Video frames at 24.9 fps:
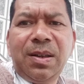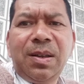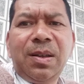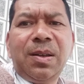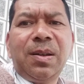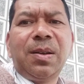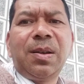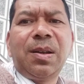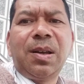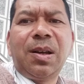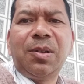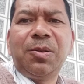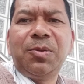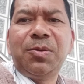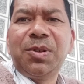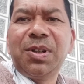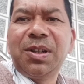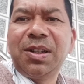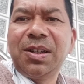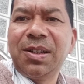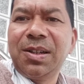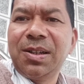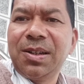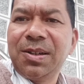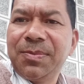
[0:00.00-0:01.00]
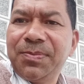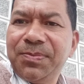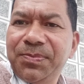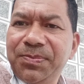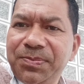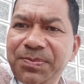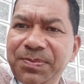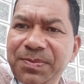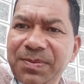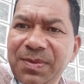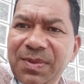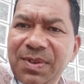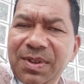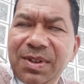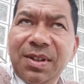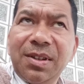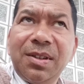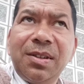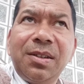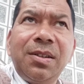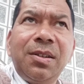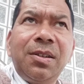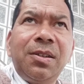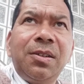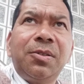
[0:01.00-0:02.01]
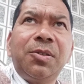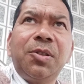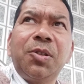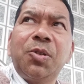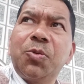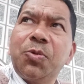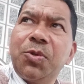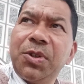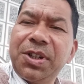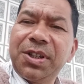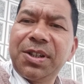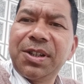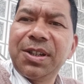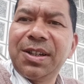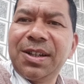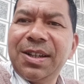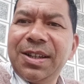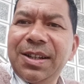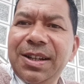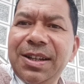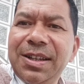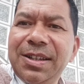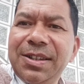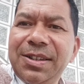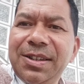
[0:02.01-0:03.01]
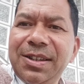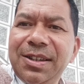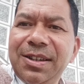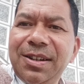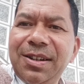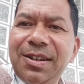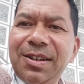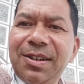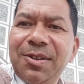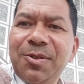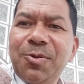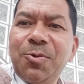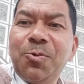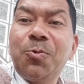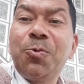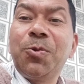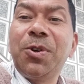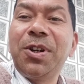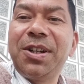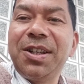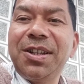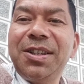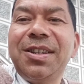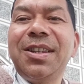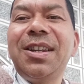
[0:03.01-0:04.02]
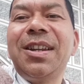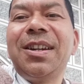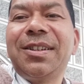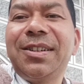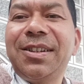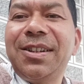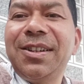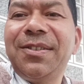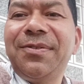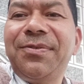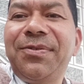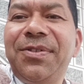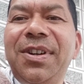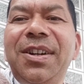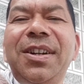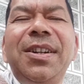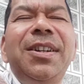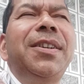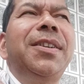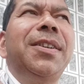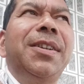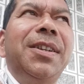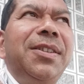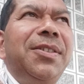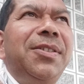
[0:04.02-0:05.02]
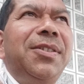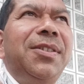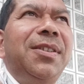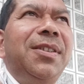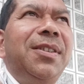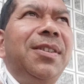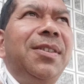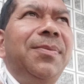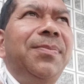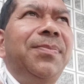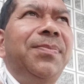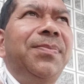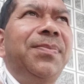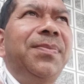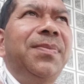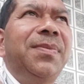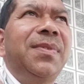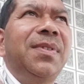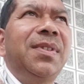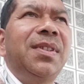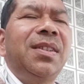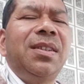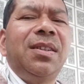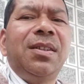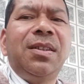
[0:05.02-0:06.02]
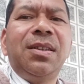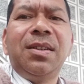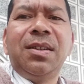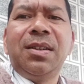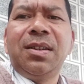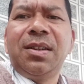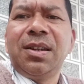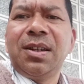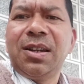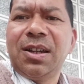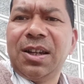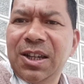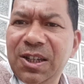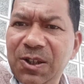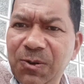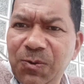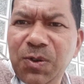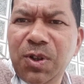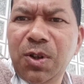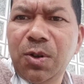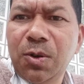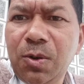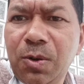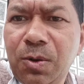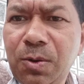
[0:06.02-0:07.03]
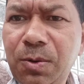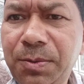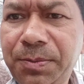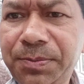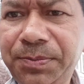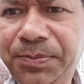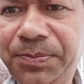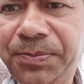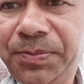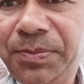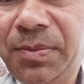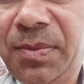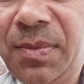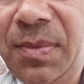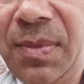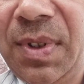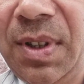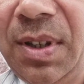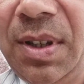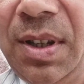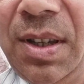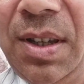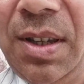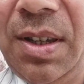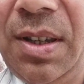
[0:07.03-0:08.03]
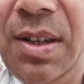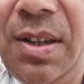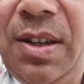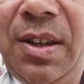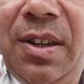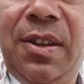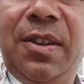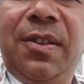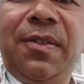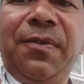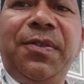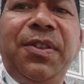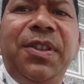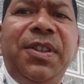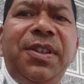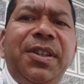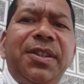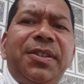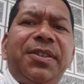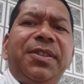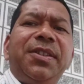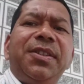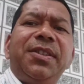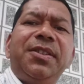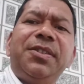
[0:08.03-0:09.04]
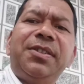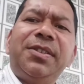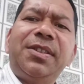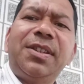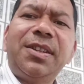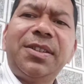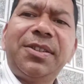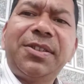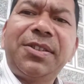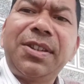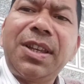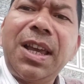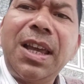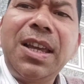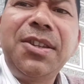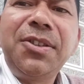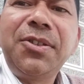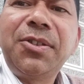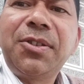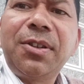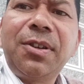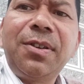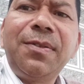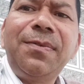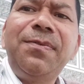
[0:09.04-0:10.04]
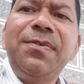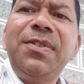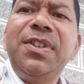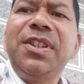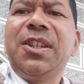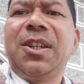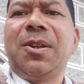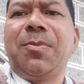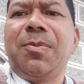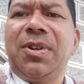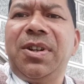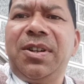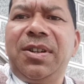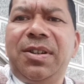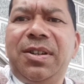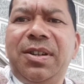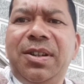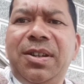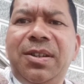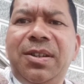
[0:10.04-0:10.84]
Now the question arises here: what is electric field intensity? As we know, physics is the science of measurement.